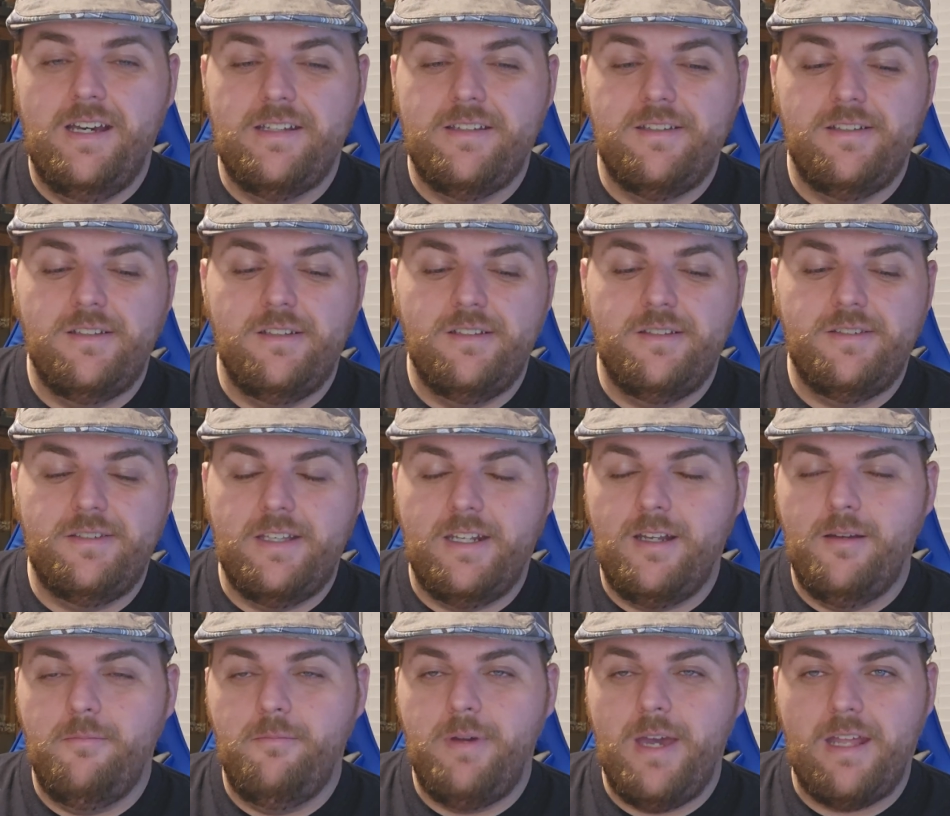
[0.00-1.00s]
to set
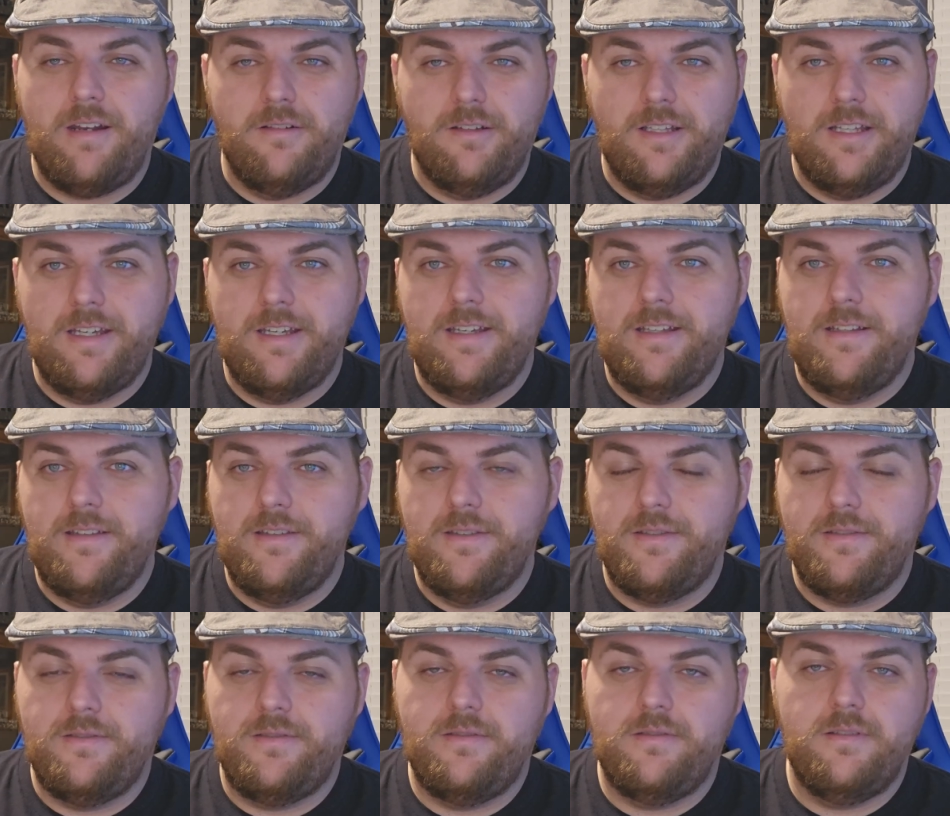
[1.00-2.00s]
up battle
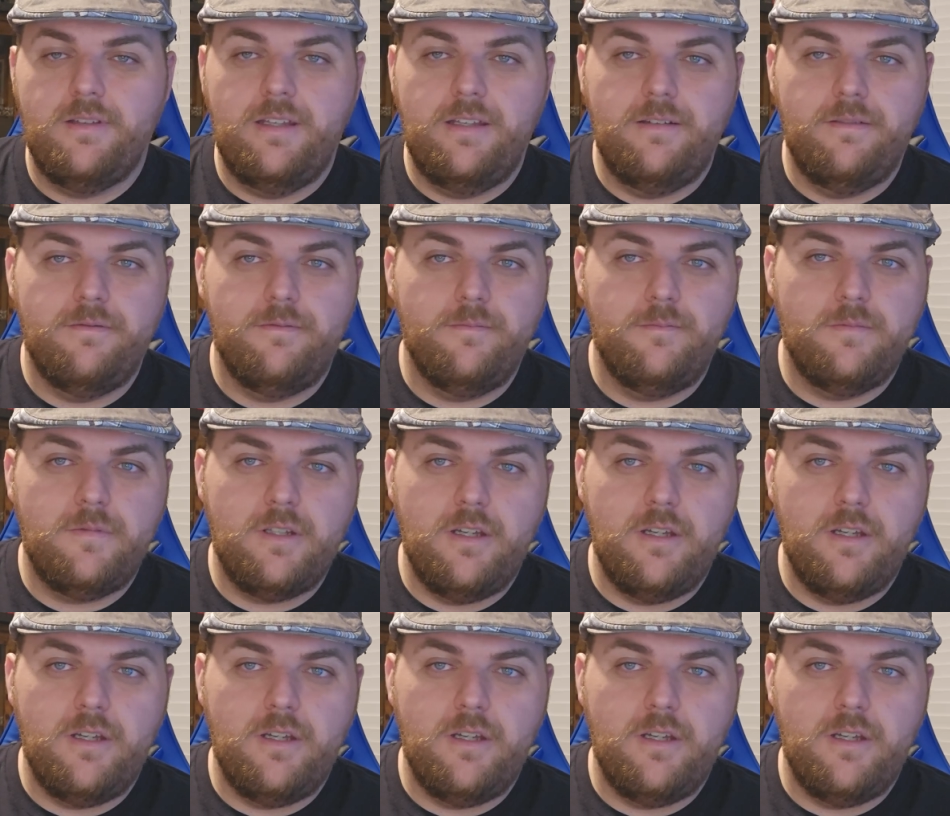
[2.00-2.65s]
lines and